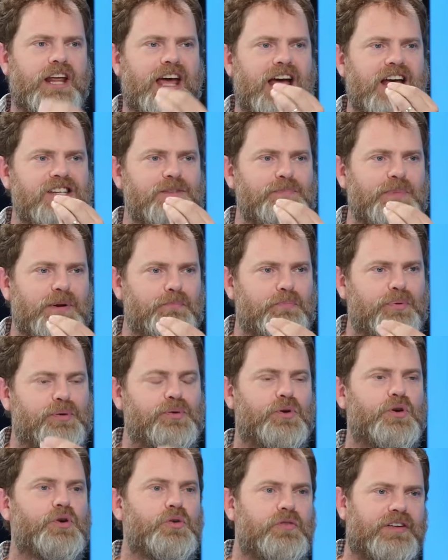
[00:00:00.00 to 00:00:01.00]
it has been
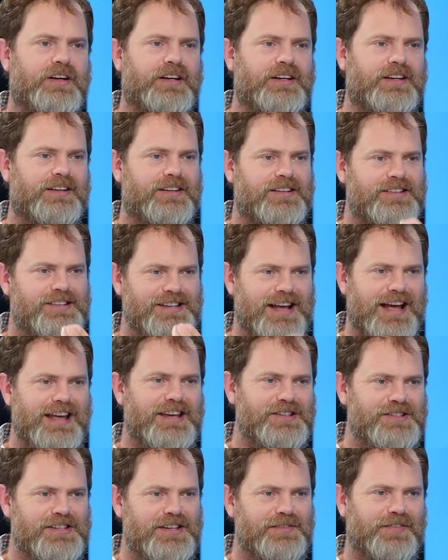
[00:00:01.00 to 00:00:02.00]
proven
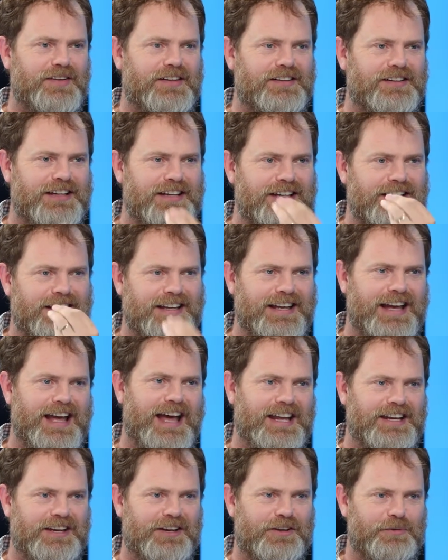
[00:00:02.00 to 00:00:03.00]
scientifically,
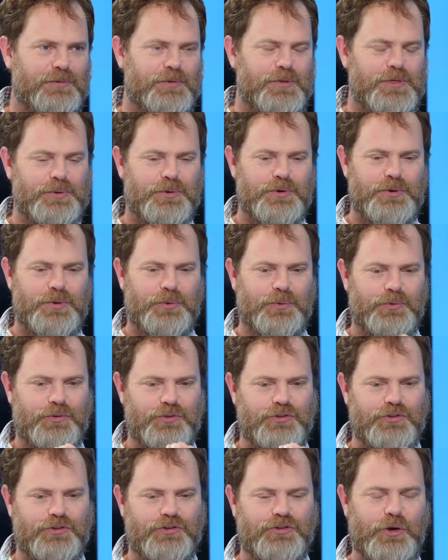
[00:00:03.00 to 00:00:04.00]
again, through
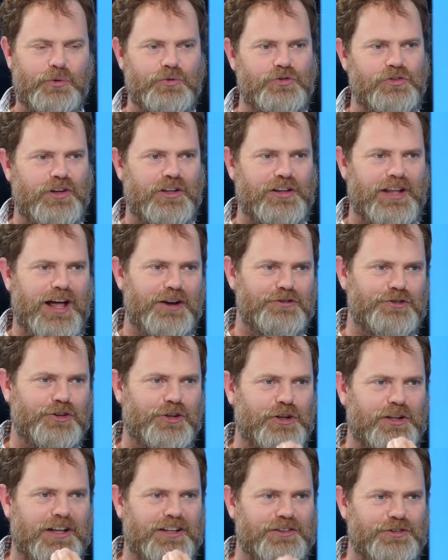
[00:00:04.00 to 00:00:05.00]

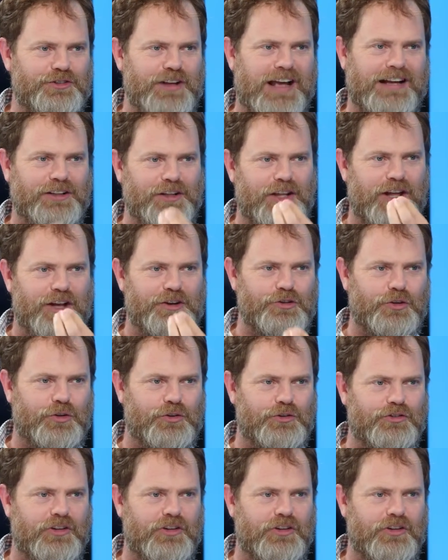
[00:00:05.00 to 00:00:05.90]
sociological and psychological